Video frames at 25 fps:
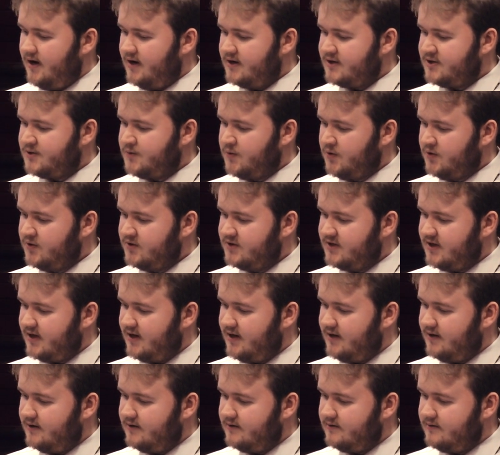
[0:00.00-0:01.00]
I suppose
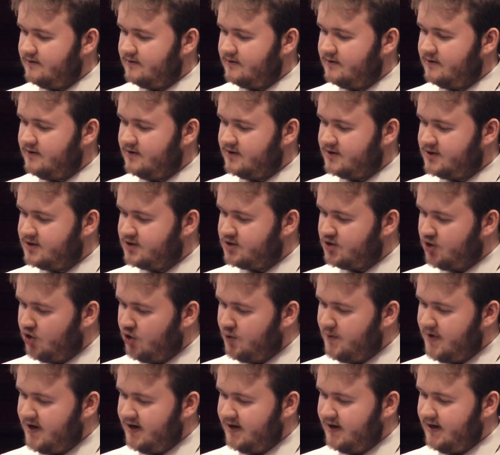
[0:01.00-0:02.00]
there's
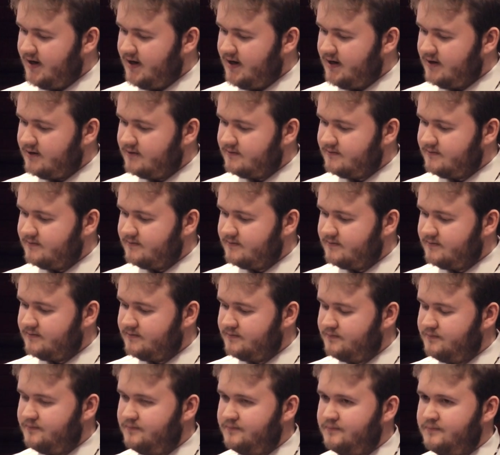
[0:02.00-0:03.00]
so many
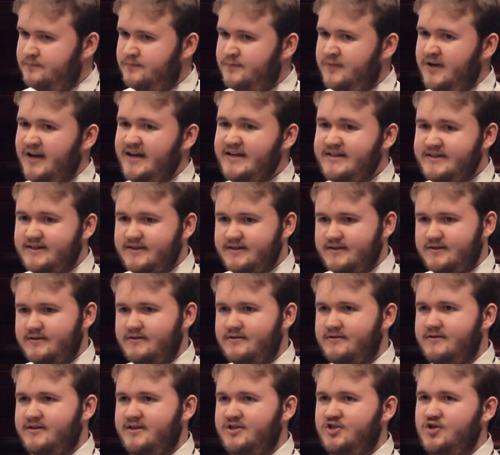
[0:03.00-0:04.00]

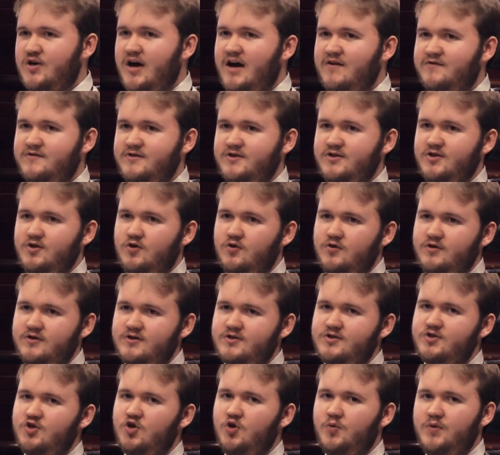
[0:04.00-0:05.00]
places that you have to go.
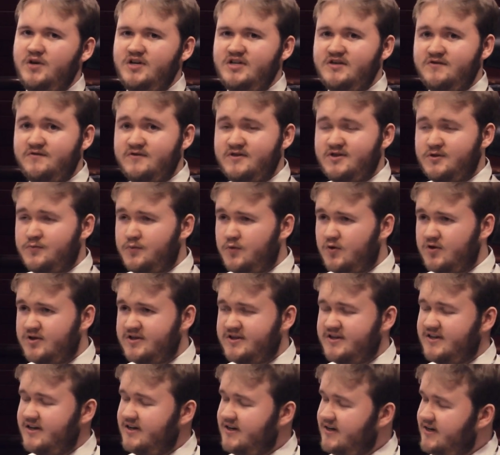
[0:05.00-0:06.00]
There's so many different
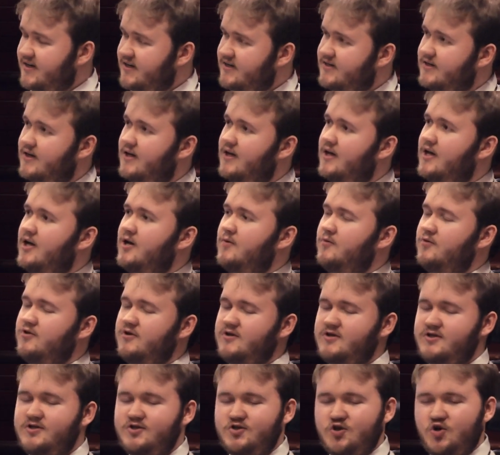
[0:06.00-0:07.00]
supports that I need. But
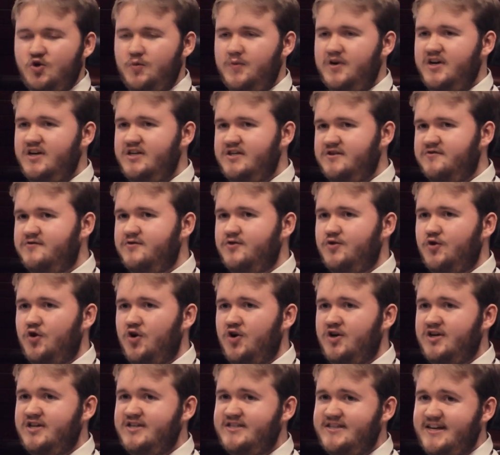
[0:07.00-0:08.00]
there's so many different
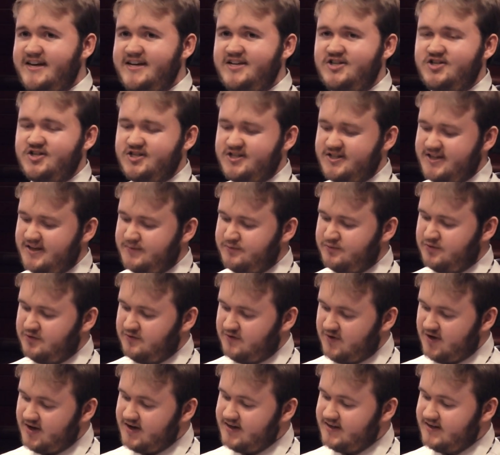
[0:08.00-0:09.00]
organizations that
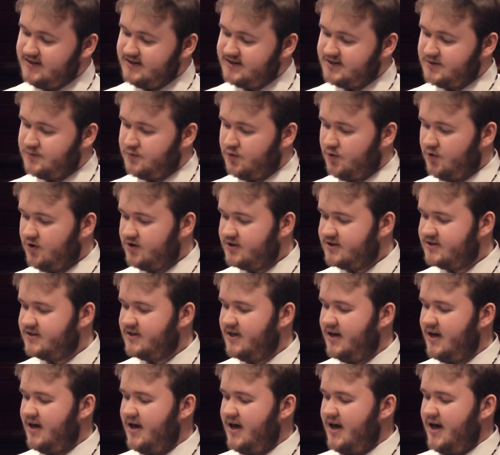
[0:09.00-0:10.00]
provide these supports.
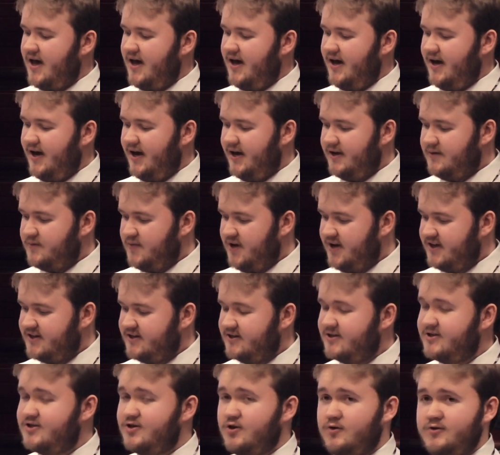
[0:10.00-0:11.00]
It makes
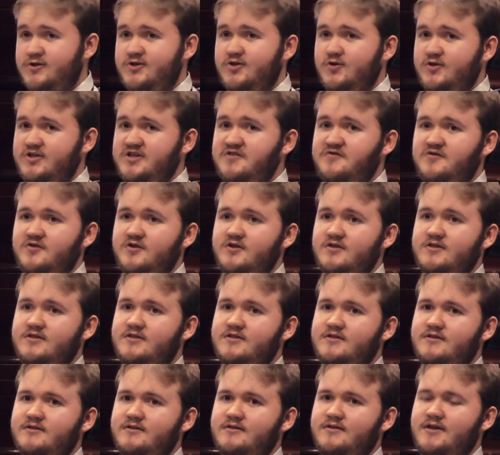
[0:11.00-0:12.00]
it so difficult.